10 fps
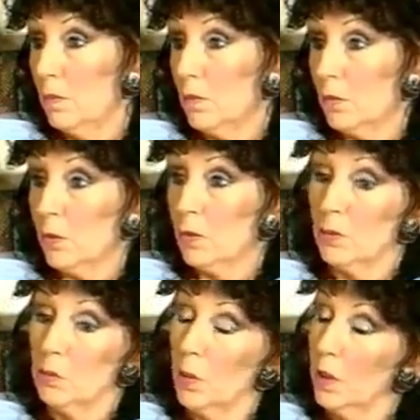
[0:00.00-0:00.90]

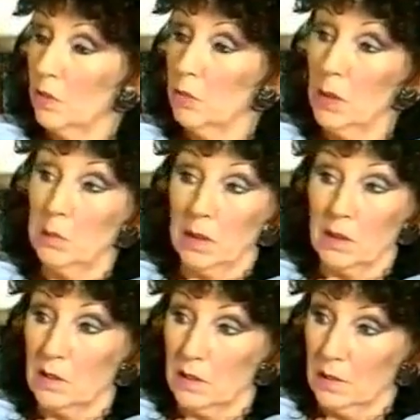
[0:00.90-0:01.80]
through one of my
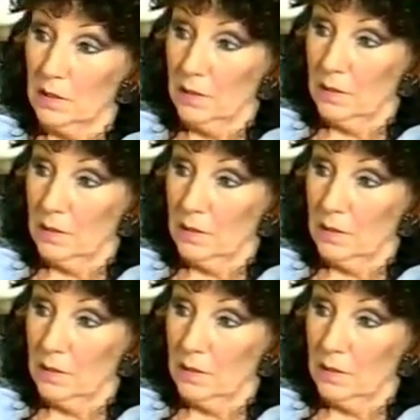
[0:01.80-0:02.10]
mothers,